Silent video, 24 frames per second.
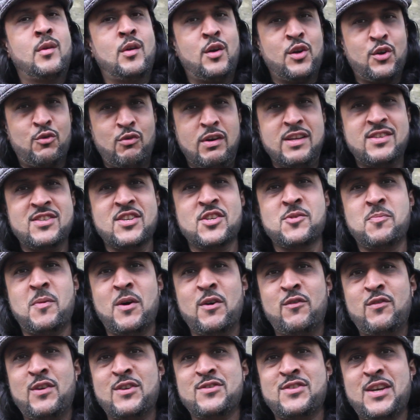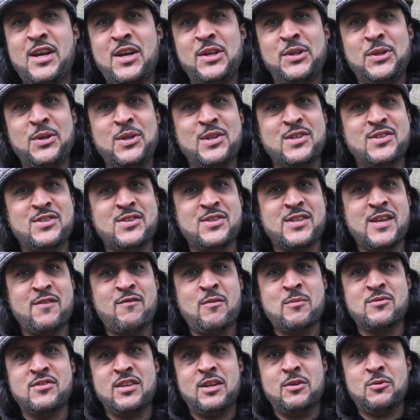Greetings my friends, how you doing? This is
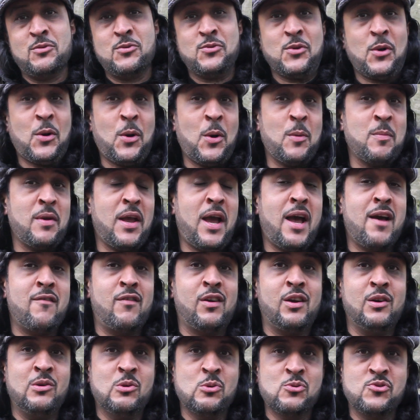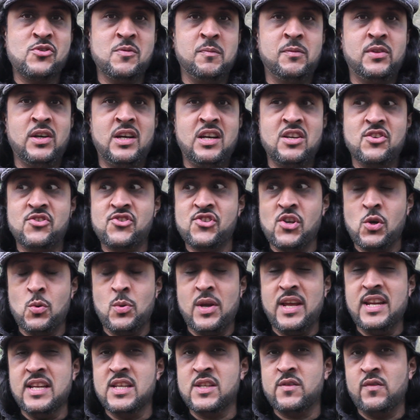Efren's Outdoors. I hope you're having an awesome day. So
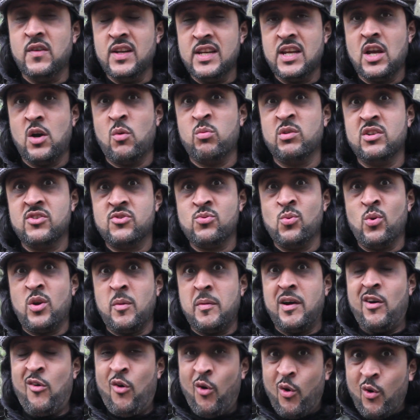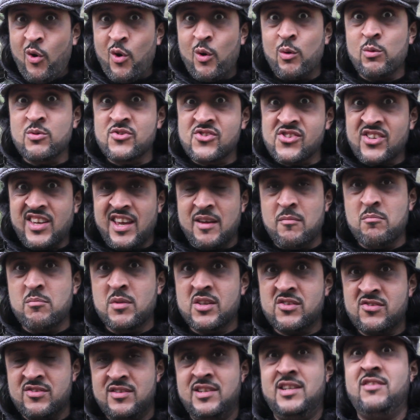in this video I want to talk about oilskin
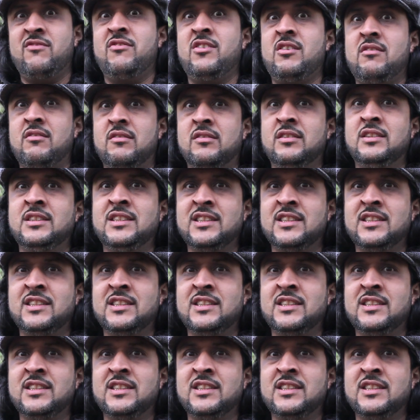material.